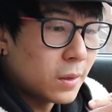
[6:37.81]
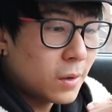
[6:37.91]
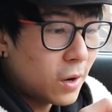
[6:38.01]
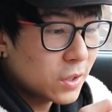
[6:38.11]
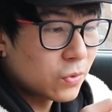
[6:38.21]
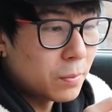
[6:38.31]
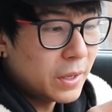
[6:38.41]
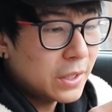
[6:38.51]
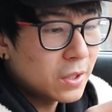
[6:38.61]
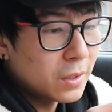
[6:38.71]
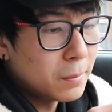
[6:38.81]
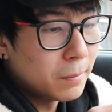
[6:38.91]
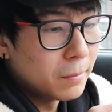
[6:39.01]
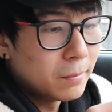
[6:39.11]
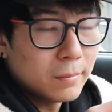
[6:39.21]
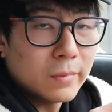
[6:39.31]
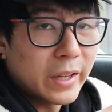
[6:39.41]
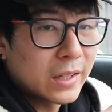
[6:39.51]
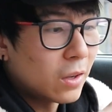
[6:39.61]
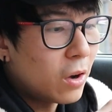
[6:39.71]
cost for me to
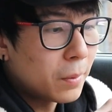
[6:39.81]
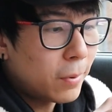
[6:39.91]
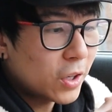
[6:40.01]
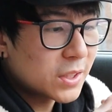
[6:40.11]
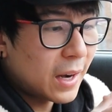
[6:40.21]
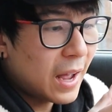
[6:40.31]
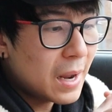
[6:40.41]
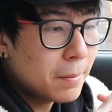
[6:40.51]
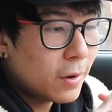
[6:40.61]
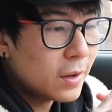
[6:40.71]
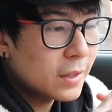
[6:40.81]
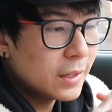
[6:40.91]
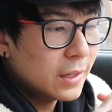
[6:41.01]
like all the parts that I bought,